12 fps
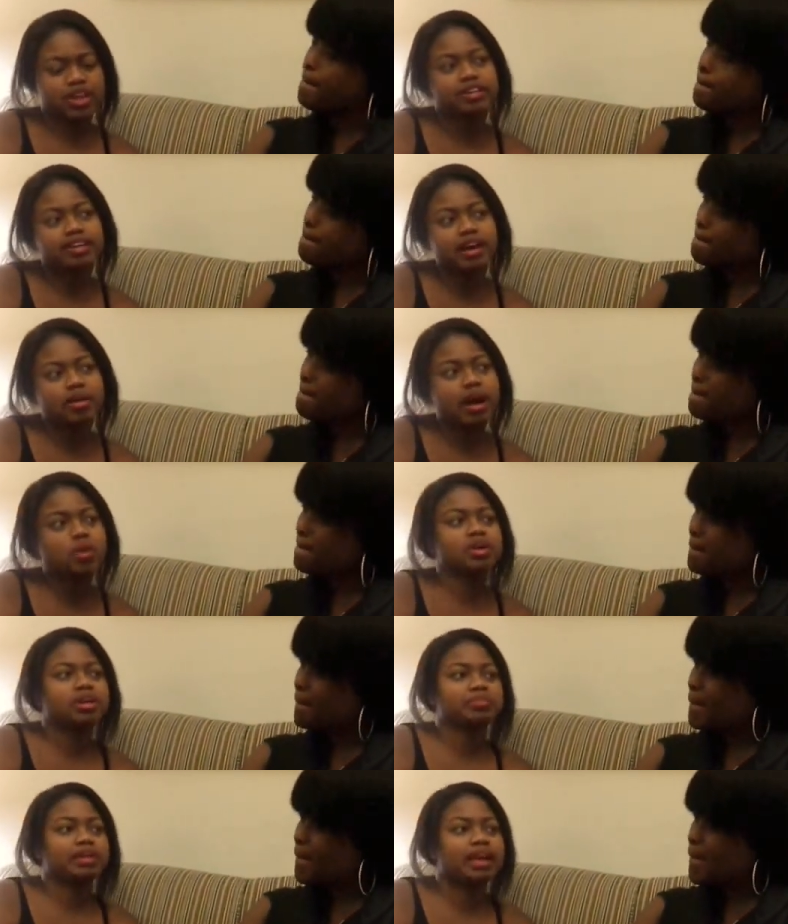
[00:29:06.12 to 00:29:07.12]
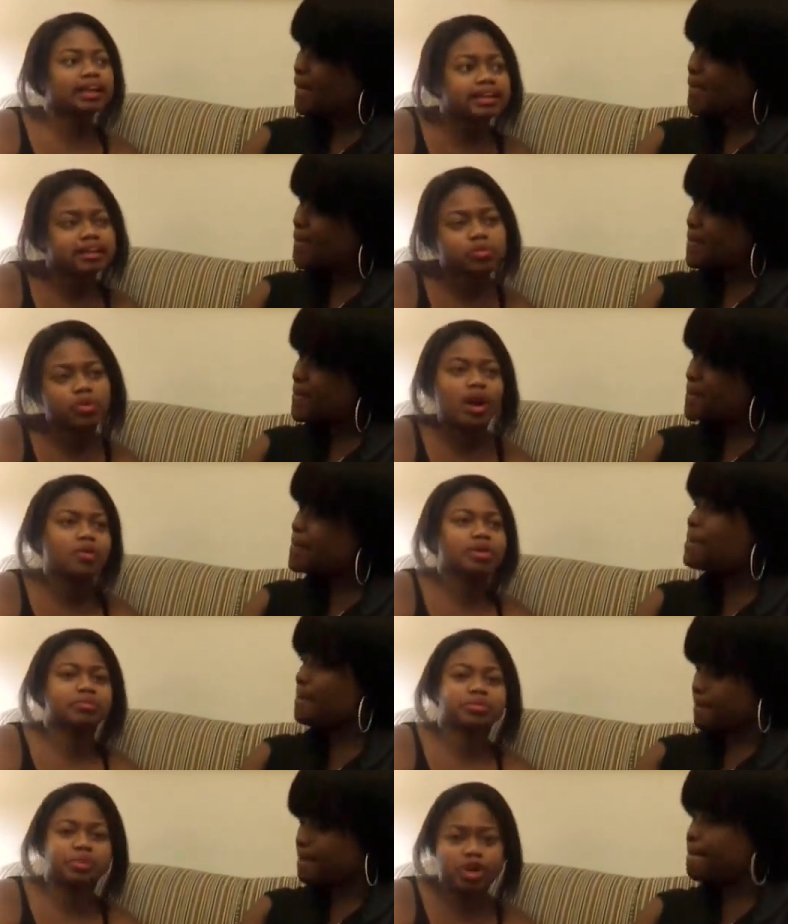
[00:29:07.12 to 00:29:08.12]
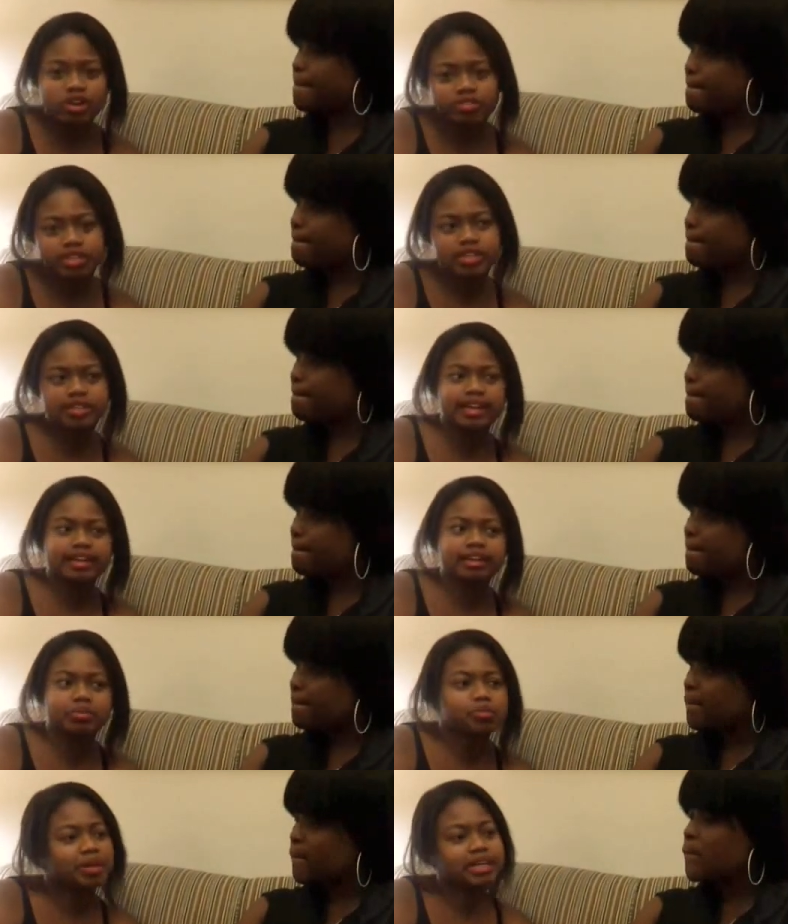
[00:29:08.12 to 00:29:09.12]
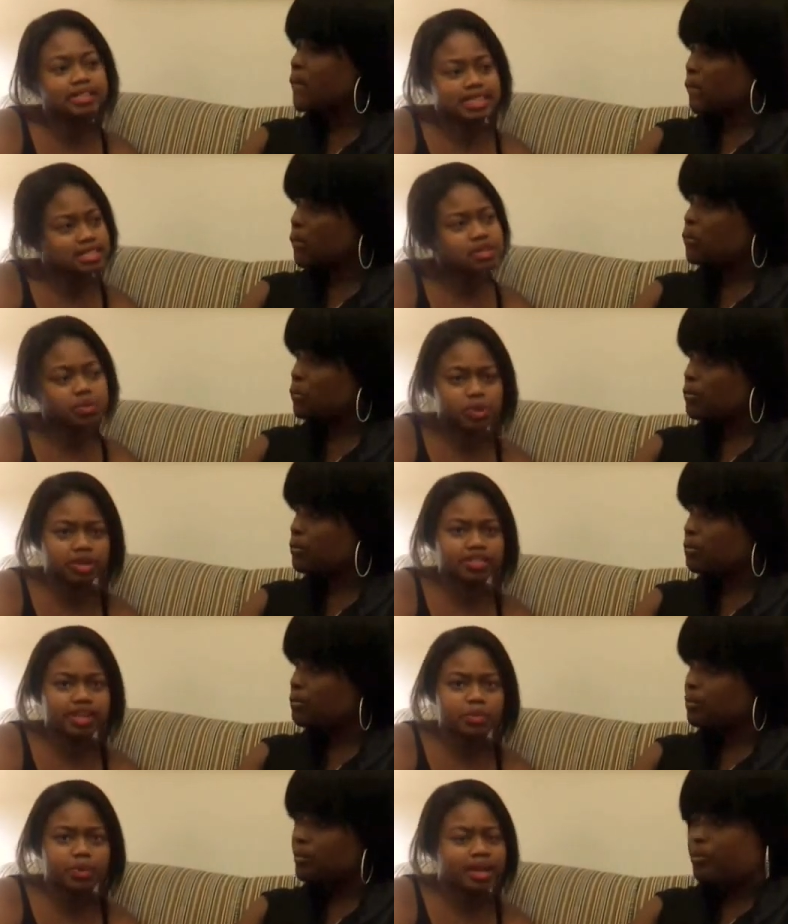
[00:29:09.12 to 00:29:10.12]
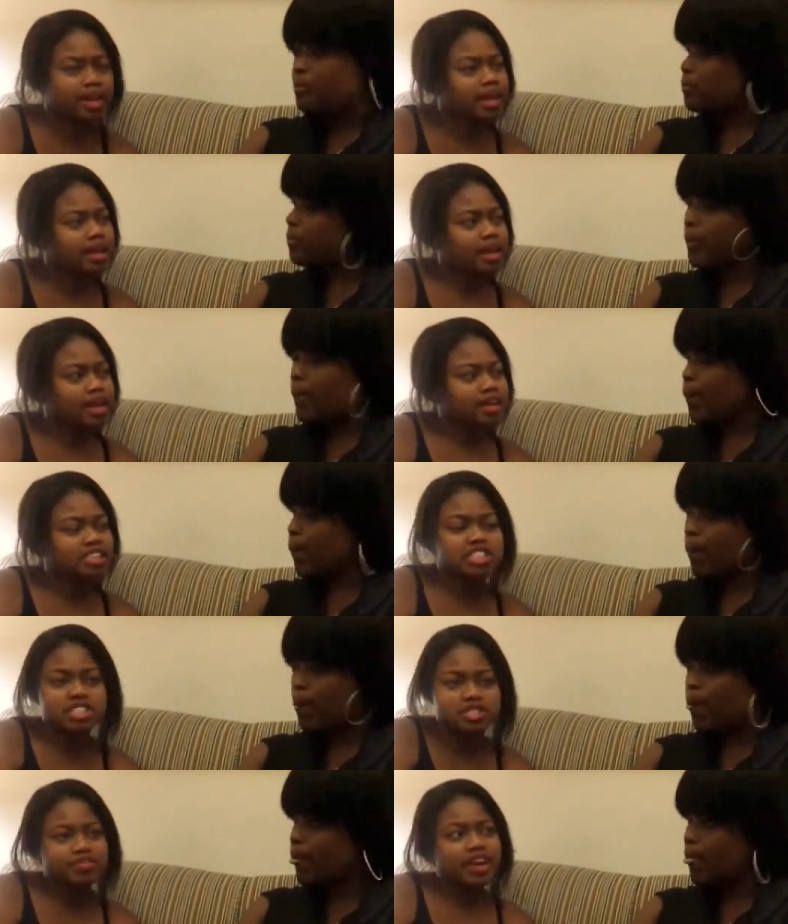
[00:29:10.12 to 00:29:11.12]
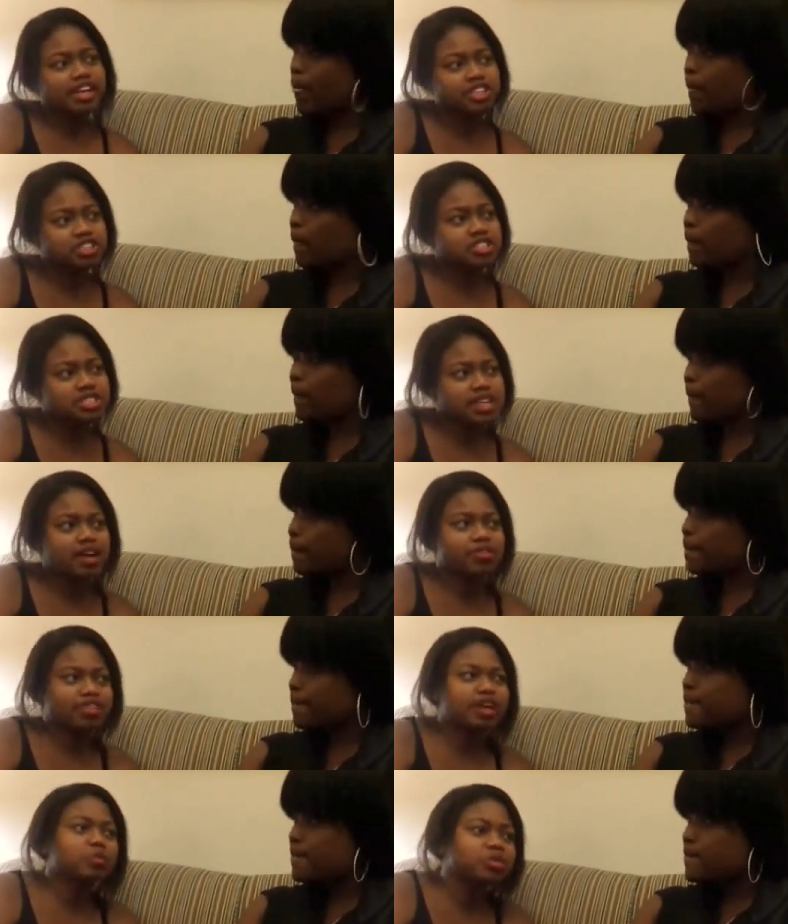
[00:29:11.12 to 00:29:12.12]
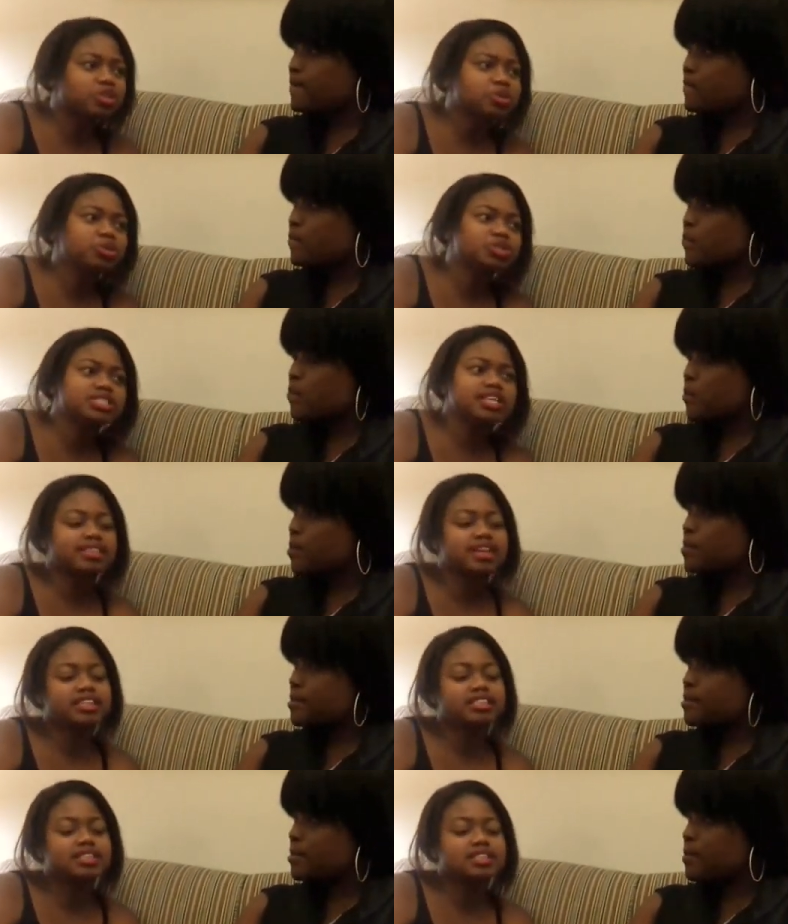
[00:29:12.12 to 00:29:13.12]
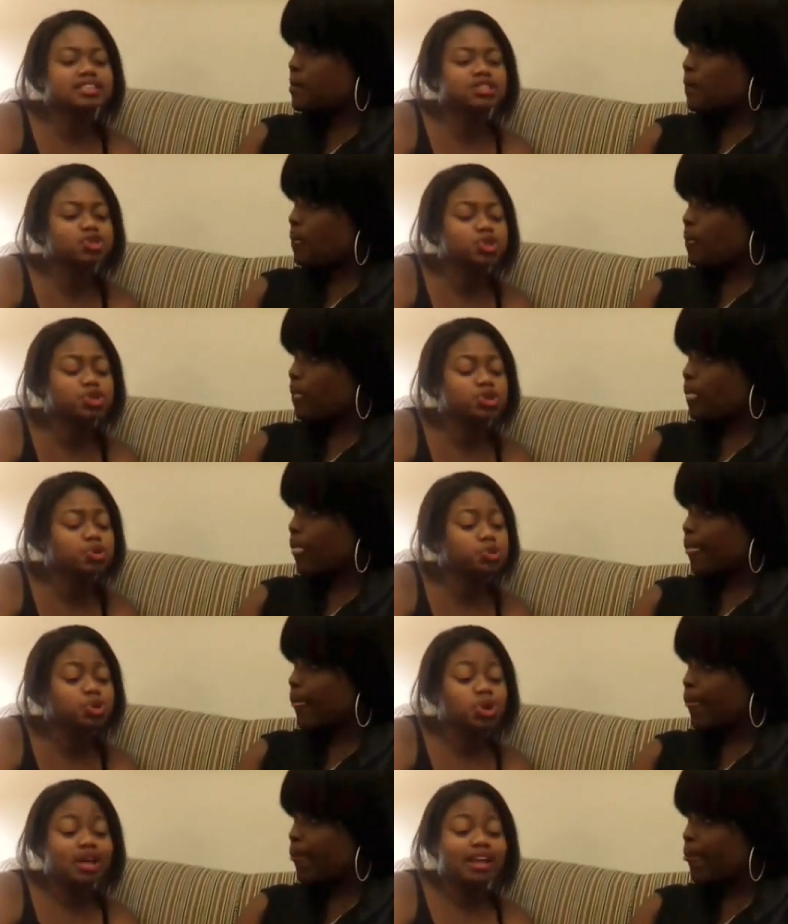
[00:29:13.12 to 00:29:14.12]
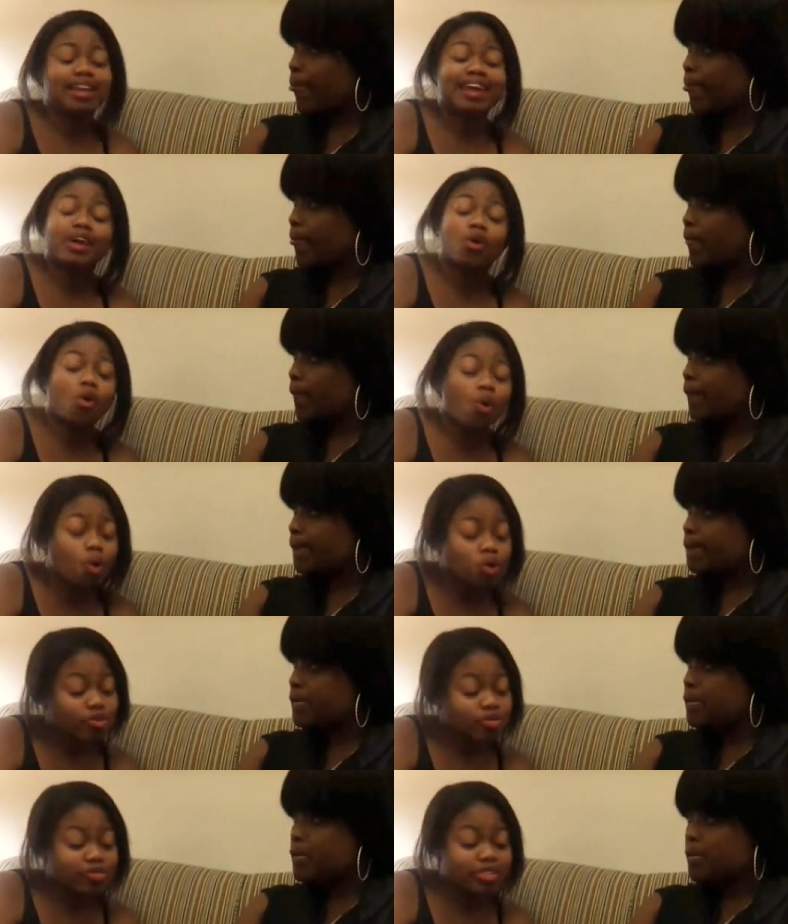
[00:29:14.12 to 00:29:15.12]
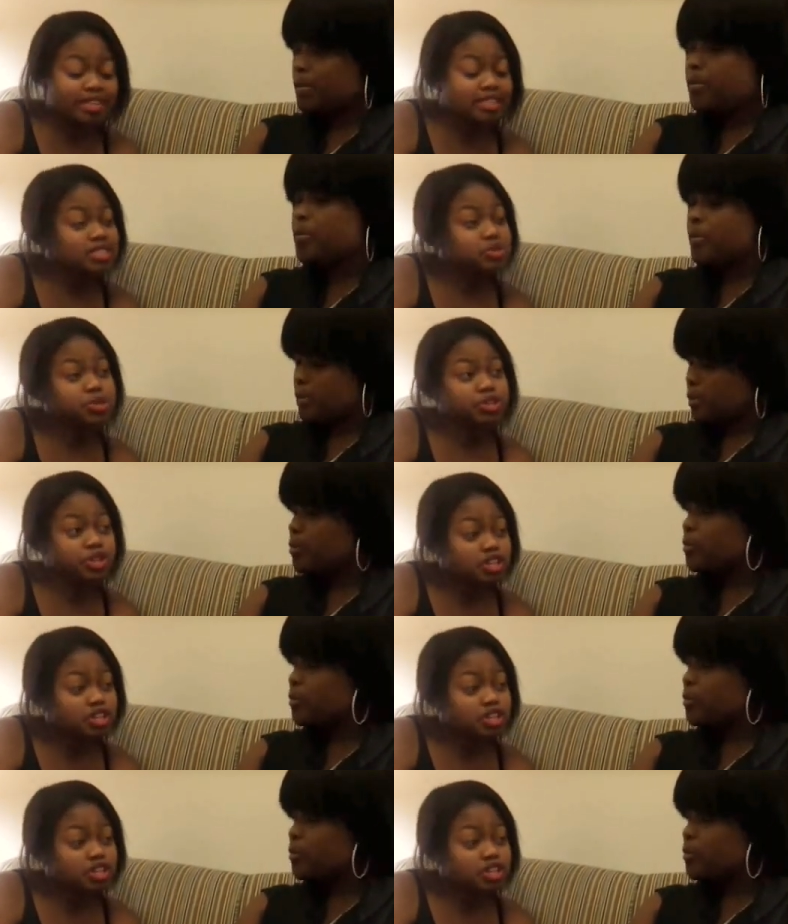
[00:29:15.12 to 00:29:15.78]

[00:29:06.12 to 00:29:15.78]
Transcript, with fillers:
Speaker 1: I want to be like Lebo. I want to mm. be confident like Lebo, but it doesn't work that way. Mm-mm. Just find yourself. Like with you, you said that it took you like all of these years, like